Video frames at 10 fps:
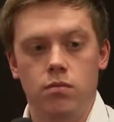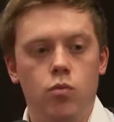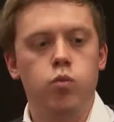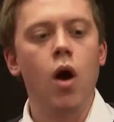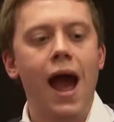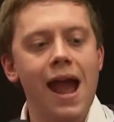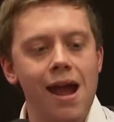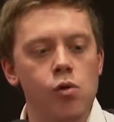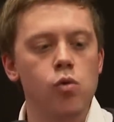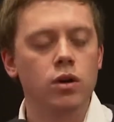what,
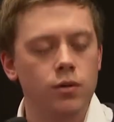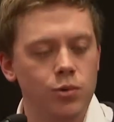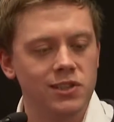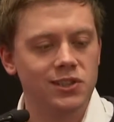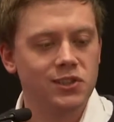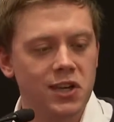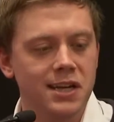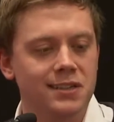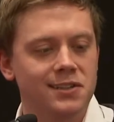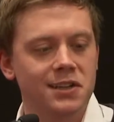how can we
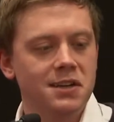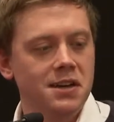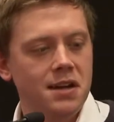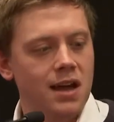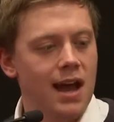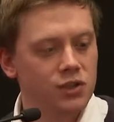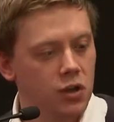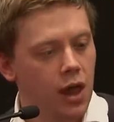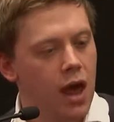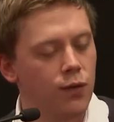succeed as a
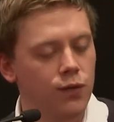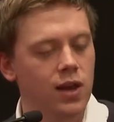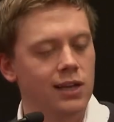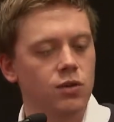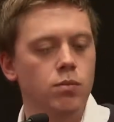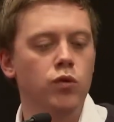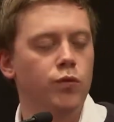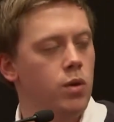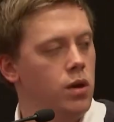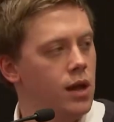left, as a
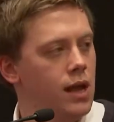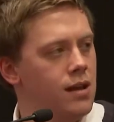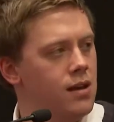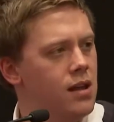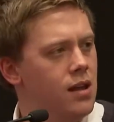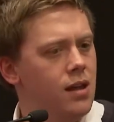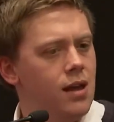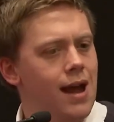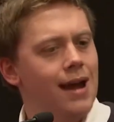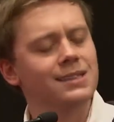movement in
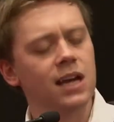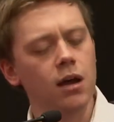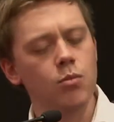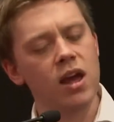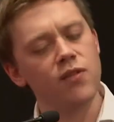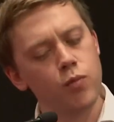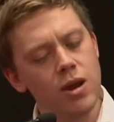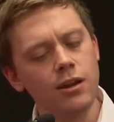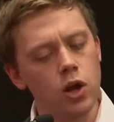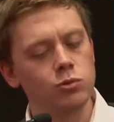at a time where if
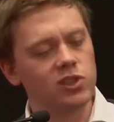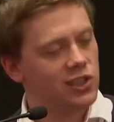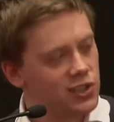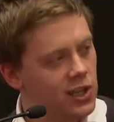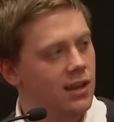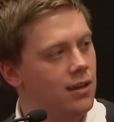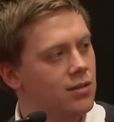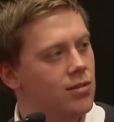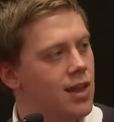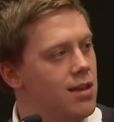we don't succeed,
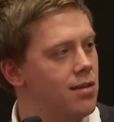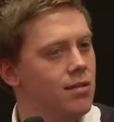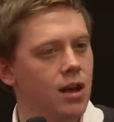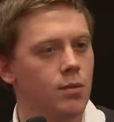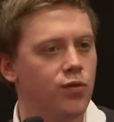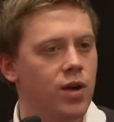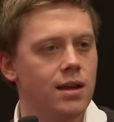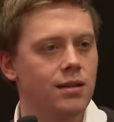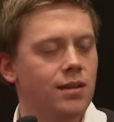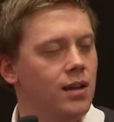then I'm
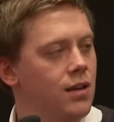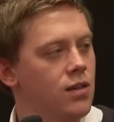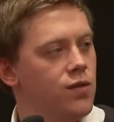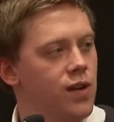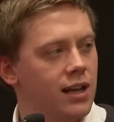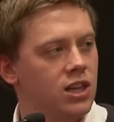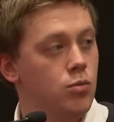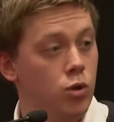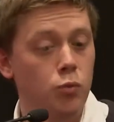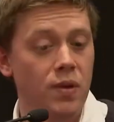afraid the vacuum
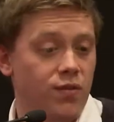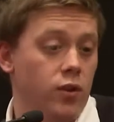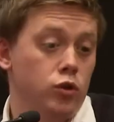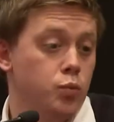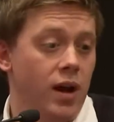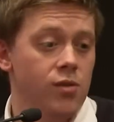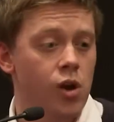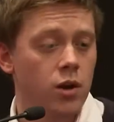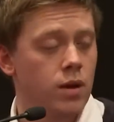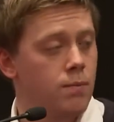will be filled by
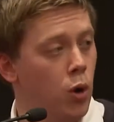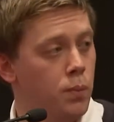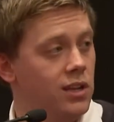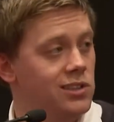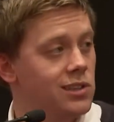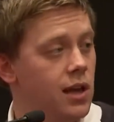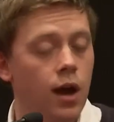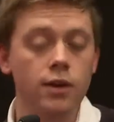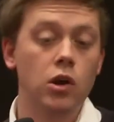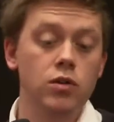right wing populists. And
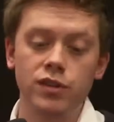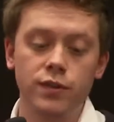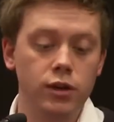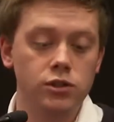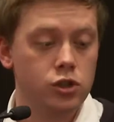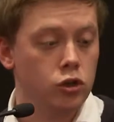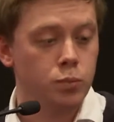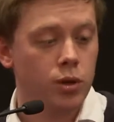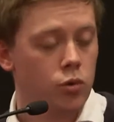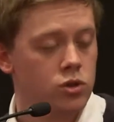I don't think the future does
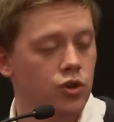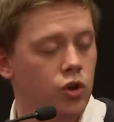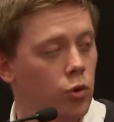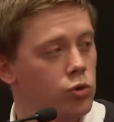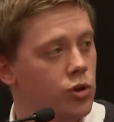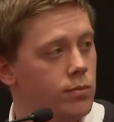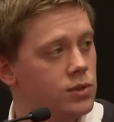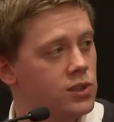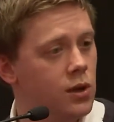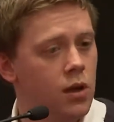belong to the Donald
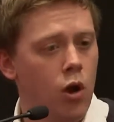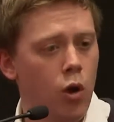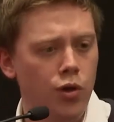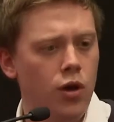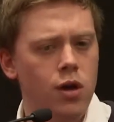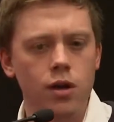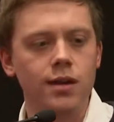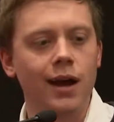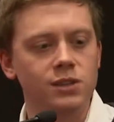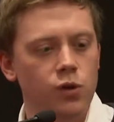Trumps or the
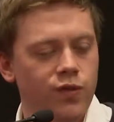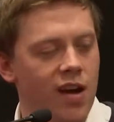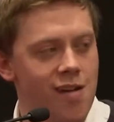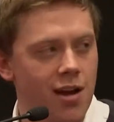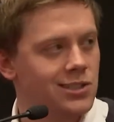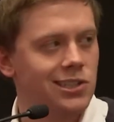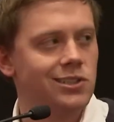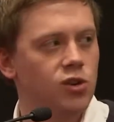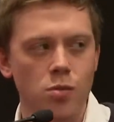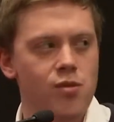Nigel Farages
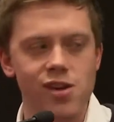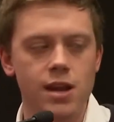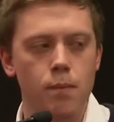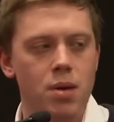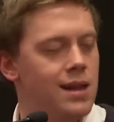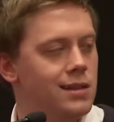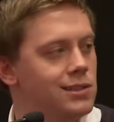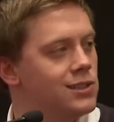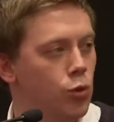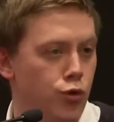or the Marine Le
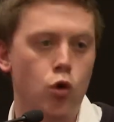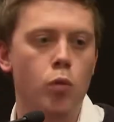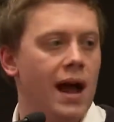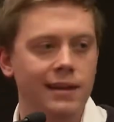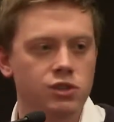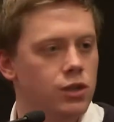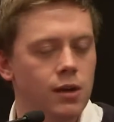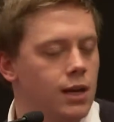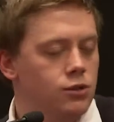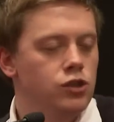Pens or the Orbans.
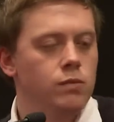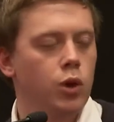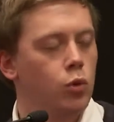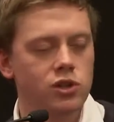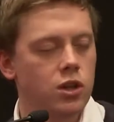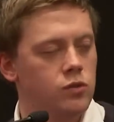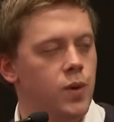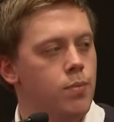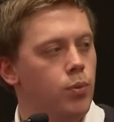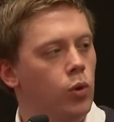It doesn't belong to those
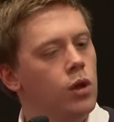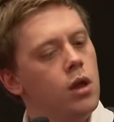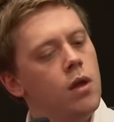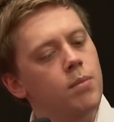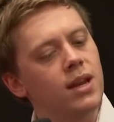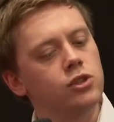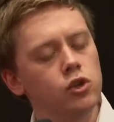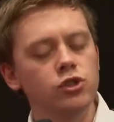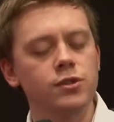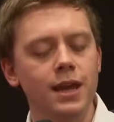people, but it
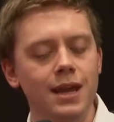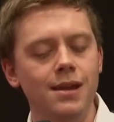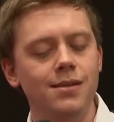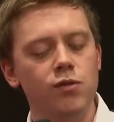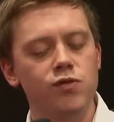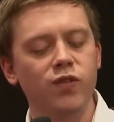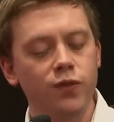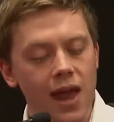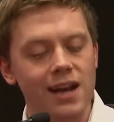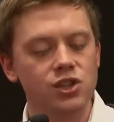does need
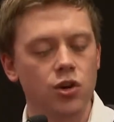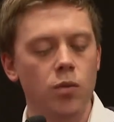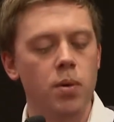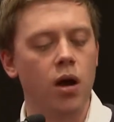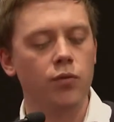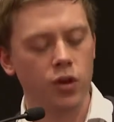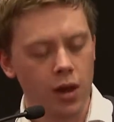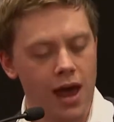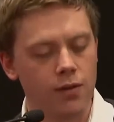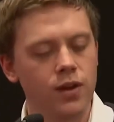reflection on the part of the
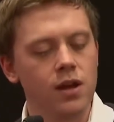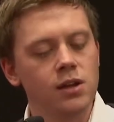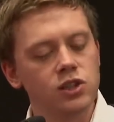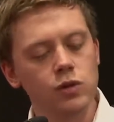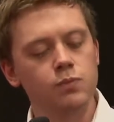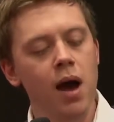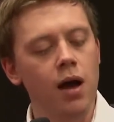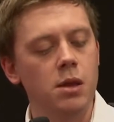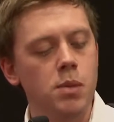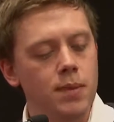left. So it's
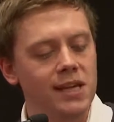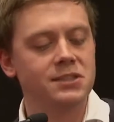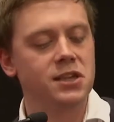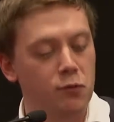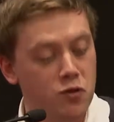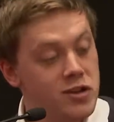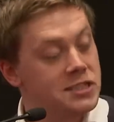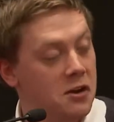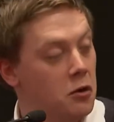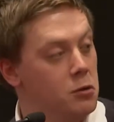partly me being self
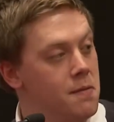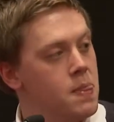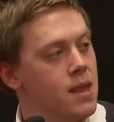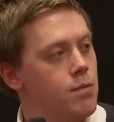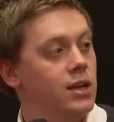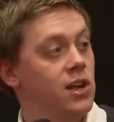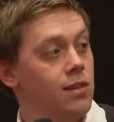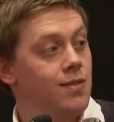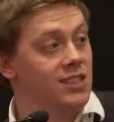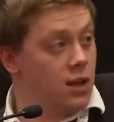critical mm. because I
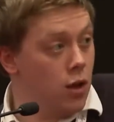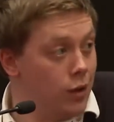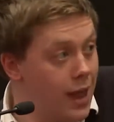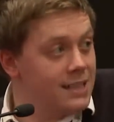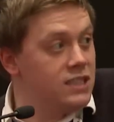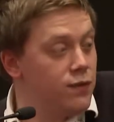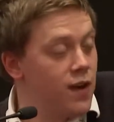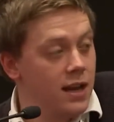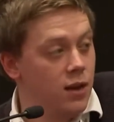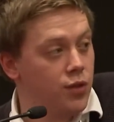think there's a collective
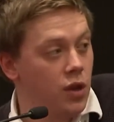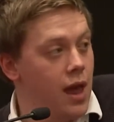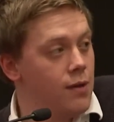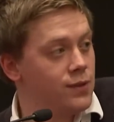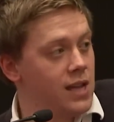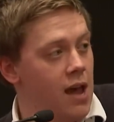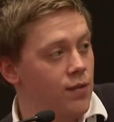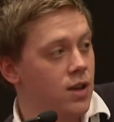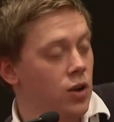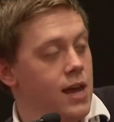failure of the left oh, yeah. to have a
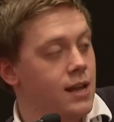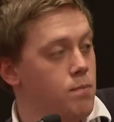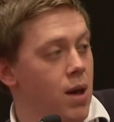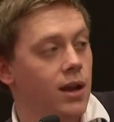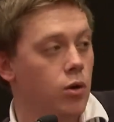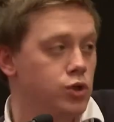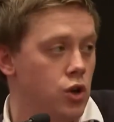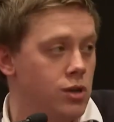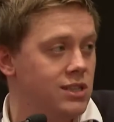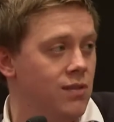clear, compelling
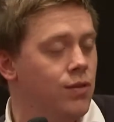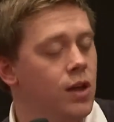alternative.